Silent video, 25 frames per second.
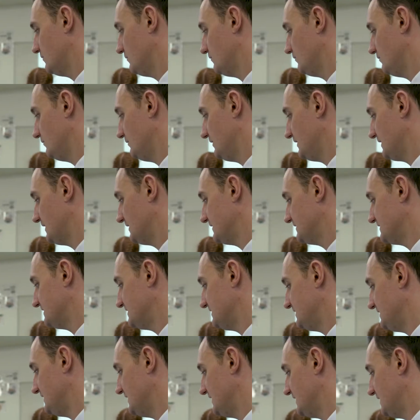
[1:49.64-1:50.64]

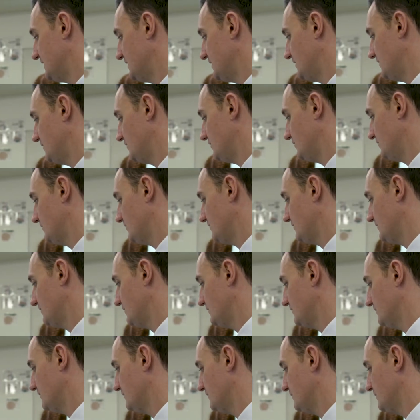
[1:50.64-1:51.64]
facilitate and help us
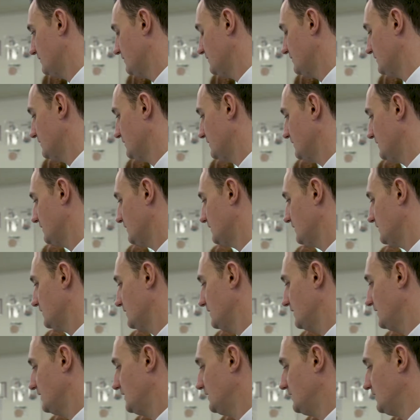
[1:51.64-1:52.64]
in our better
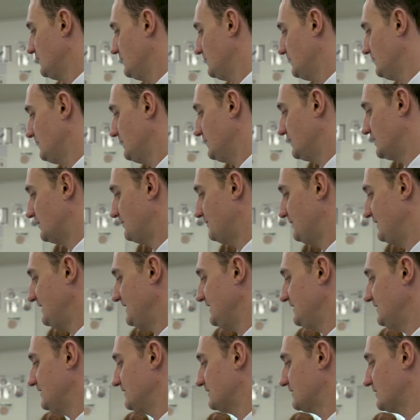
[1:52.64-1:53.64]
planning of lessons
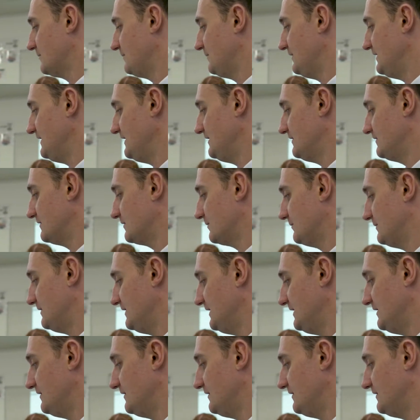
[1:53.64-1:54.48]
and where it is